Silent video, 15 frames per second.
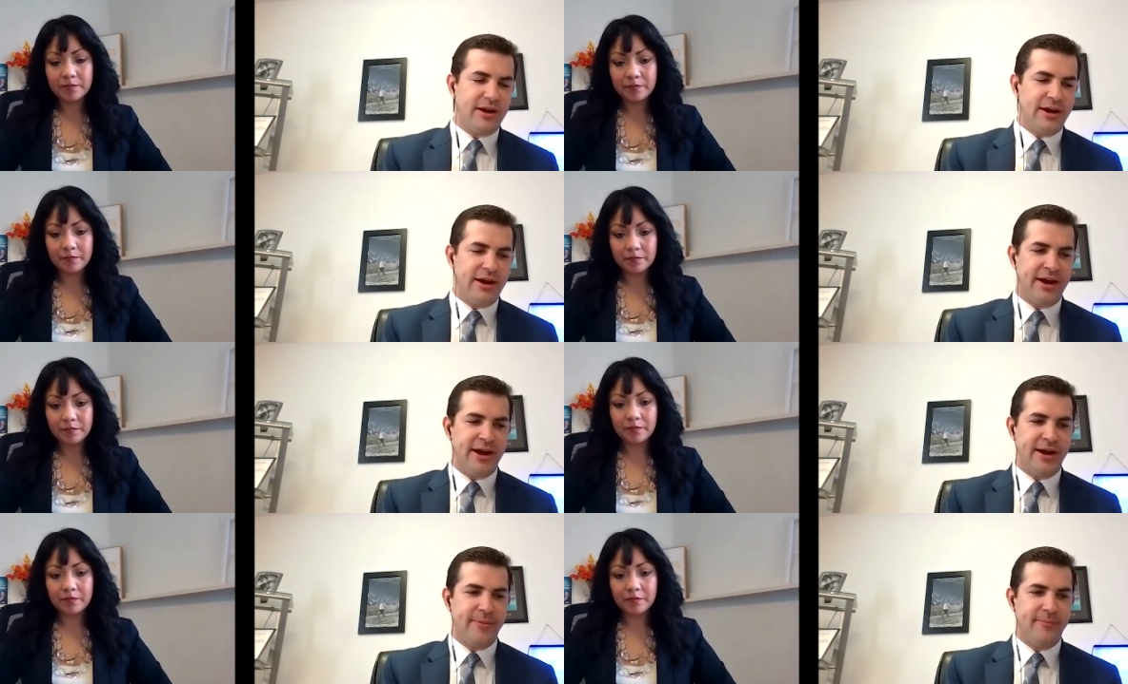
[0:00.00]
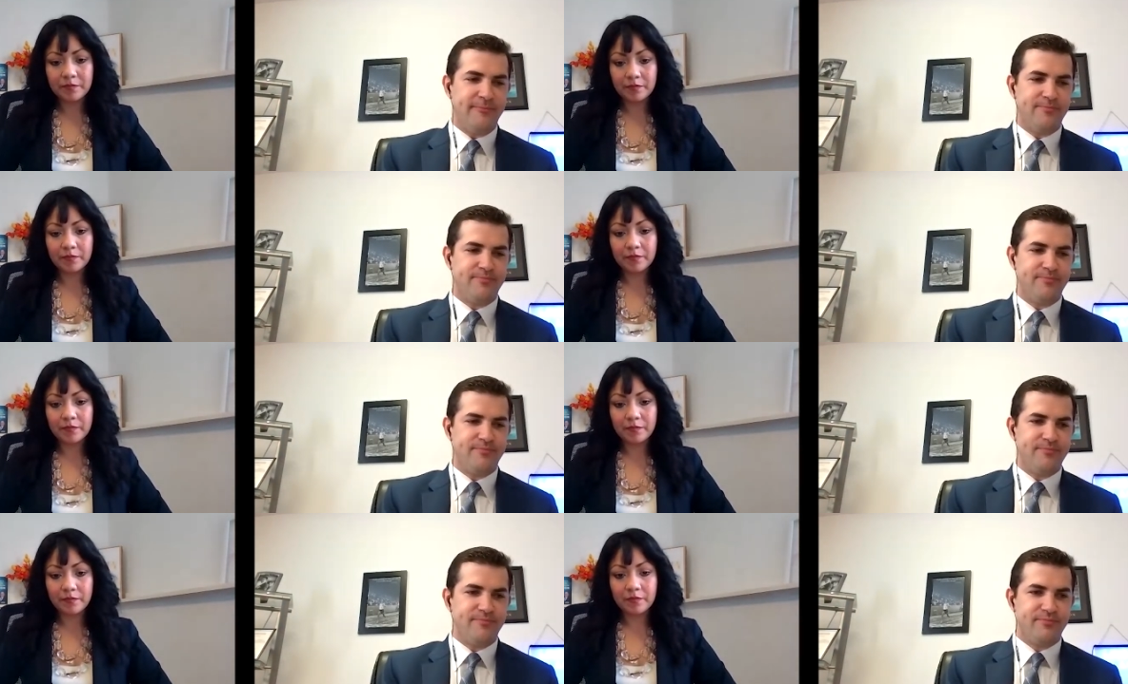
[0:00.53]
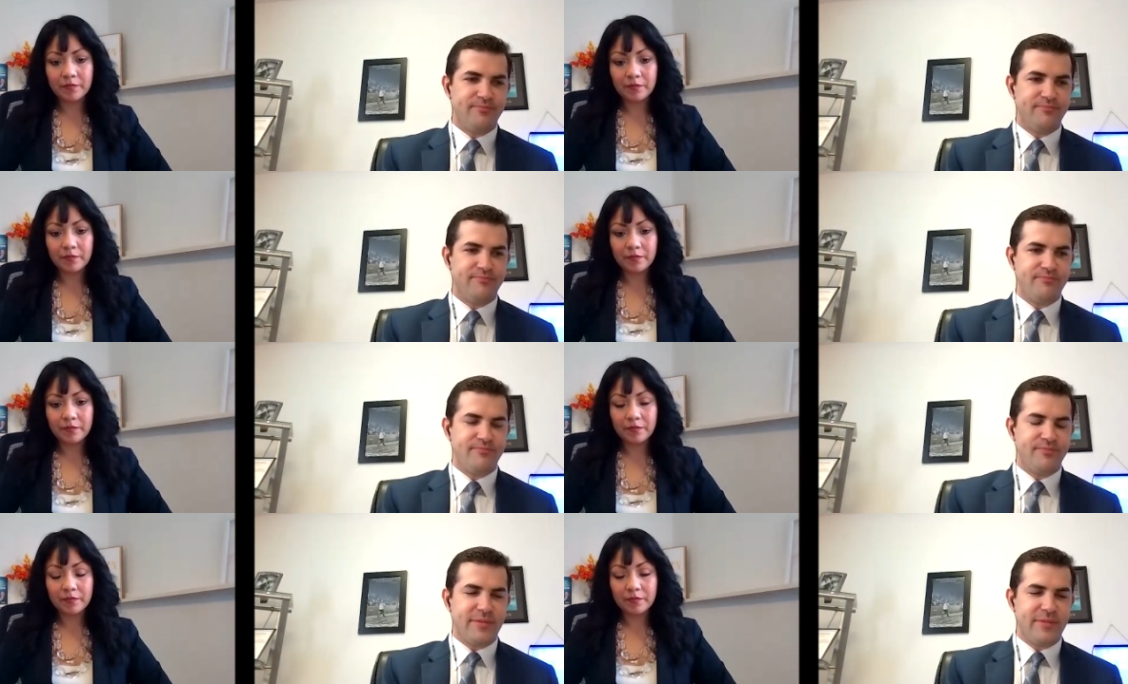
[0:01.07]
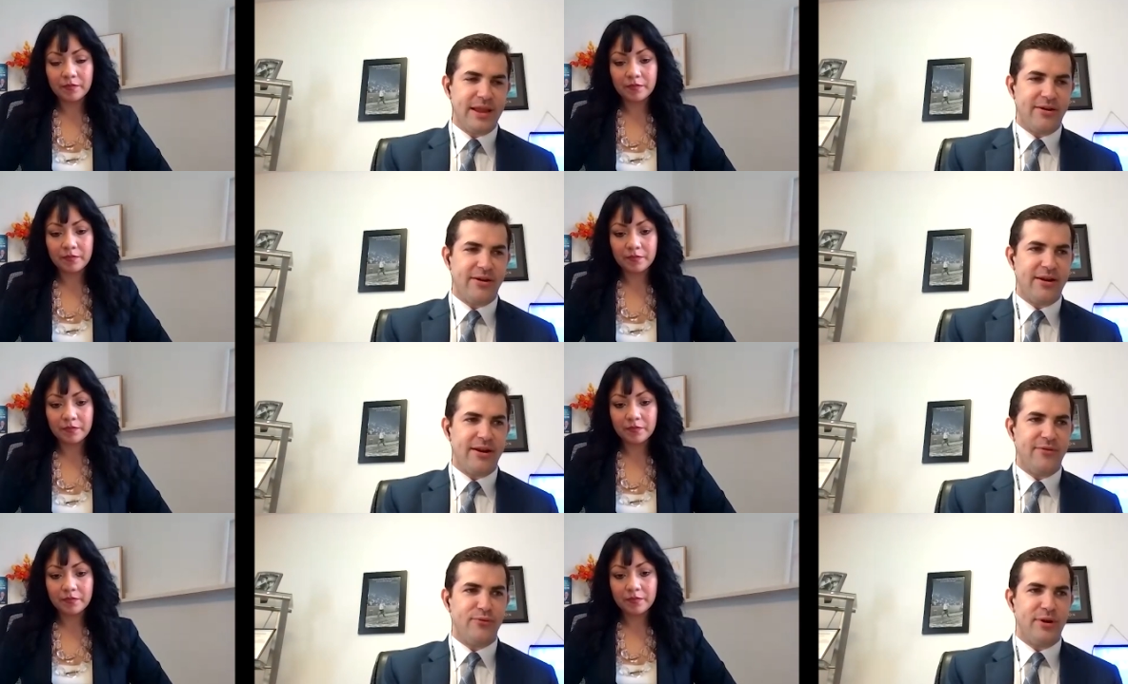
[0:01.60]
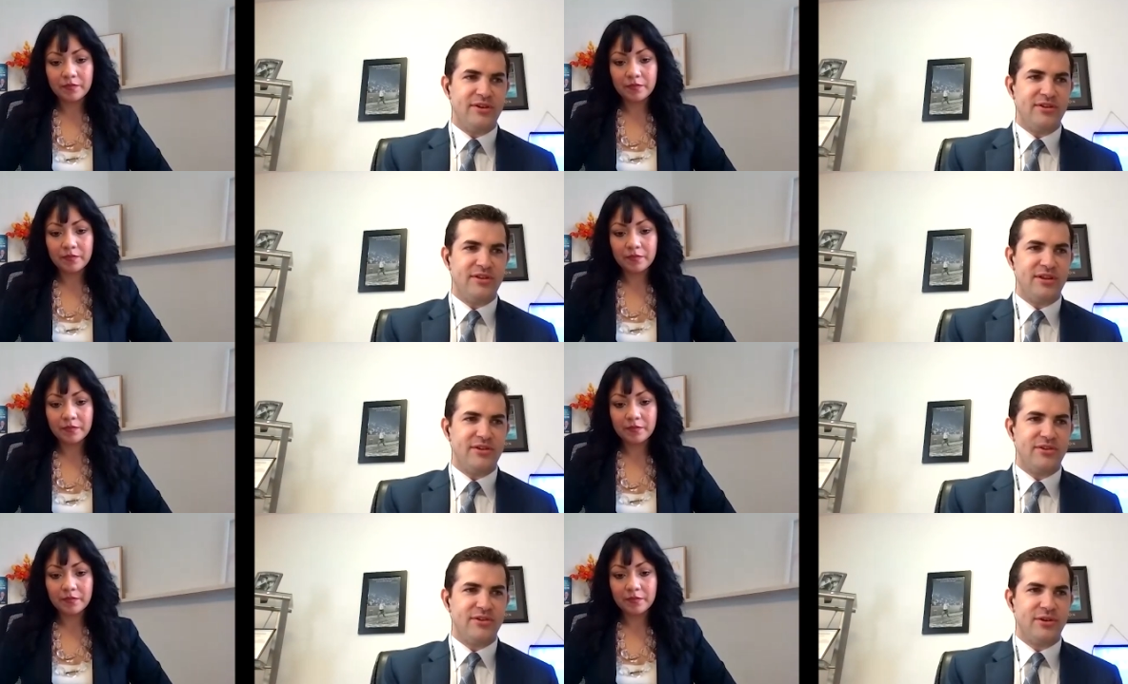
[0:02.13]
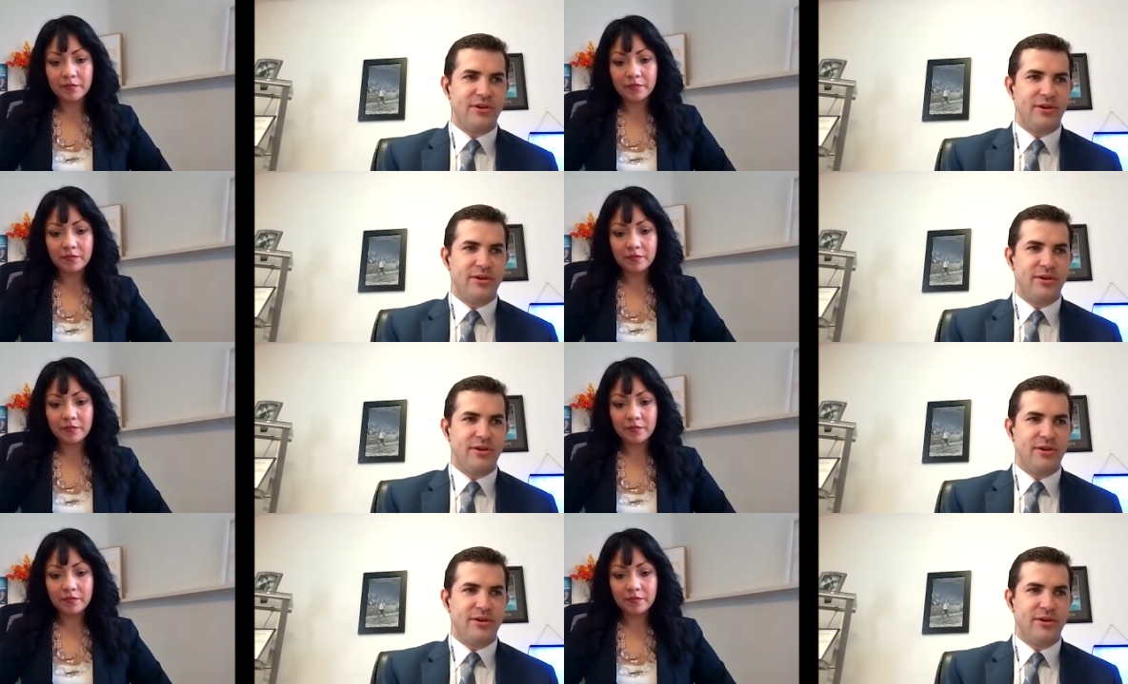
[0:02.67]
Speaker 1: how can I phrase this?